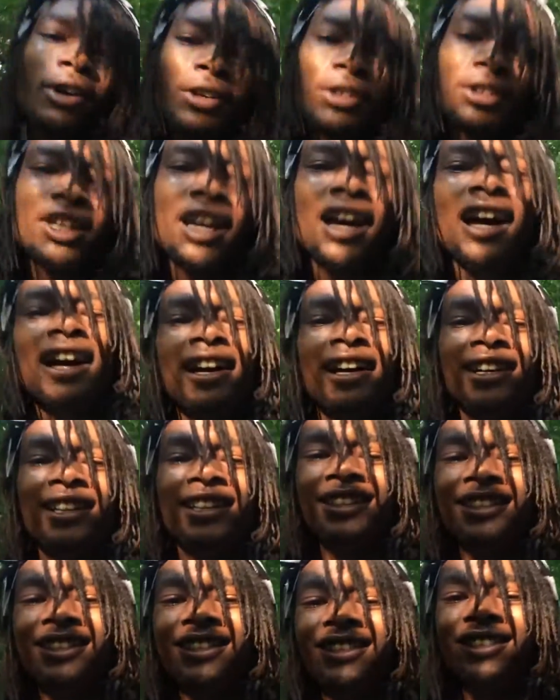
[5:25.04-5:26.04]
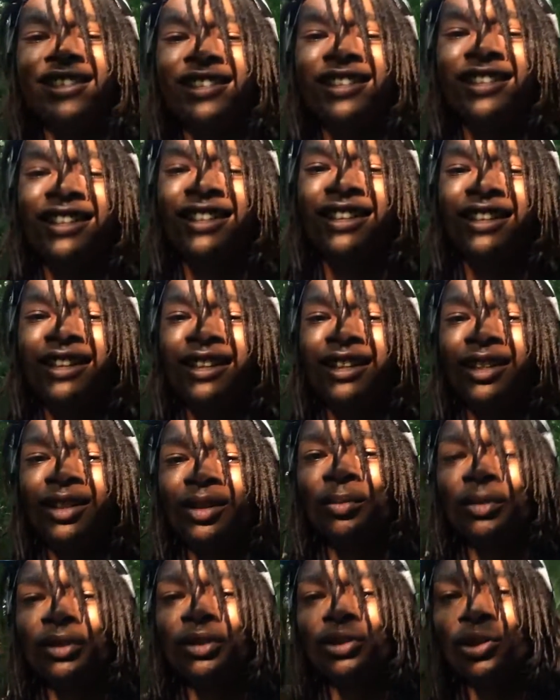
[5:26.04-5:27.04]
all tie,
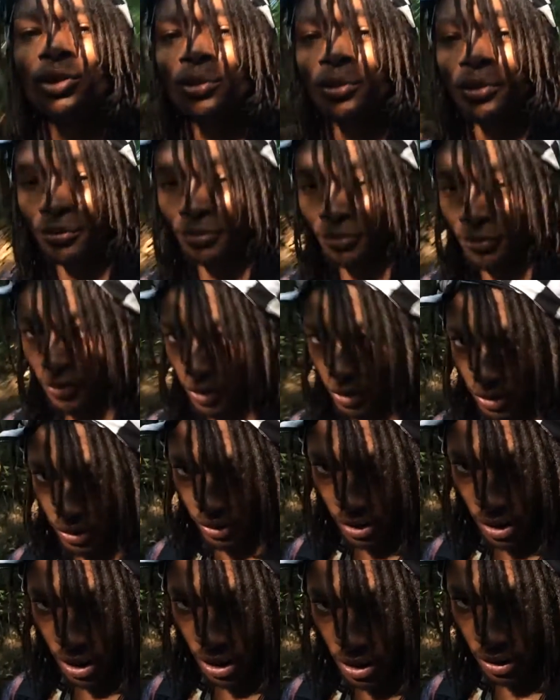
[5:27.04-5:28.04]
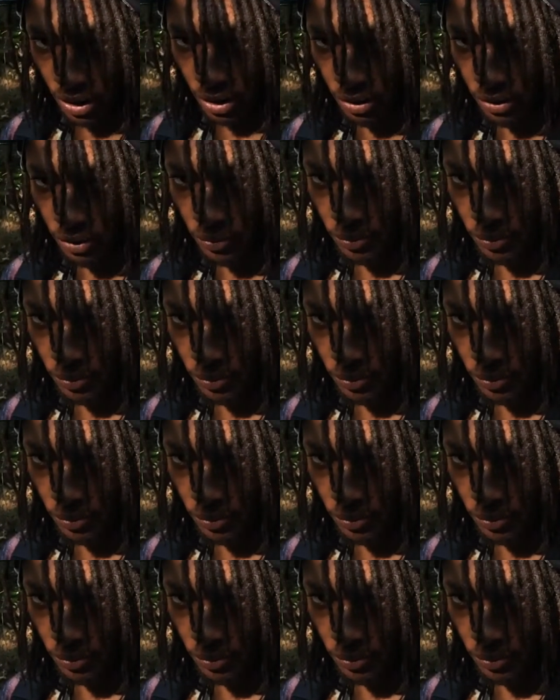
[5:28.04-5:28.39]
but do we really tie?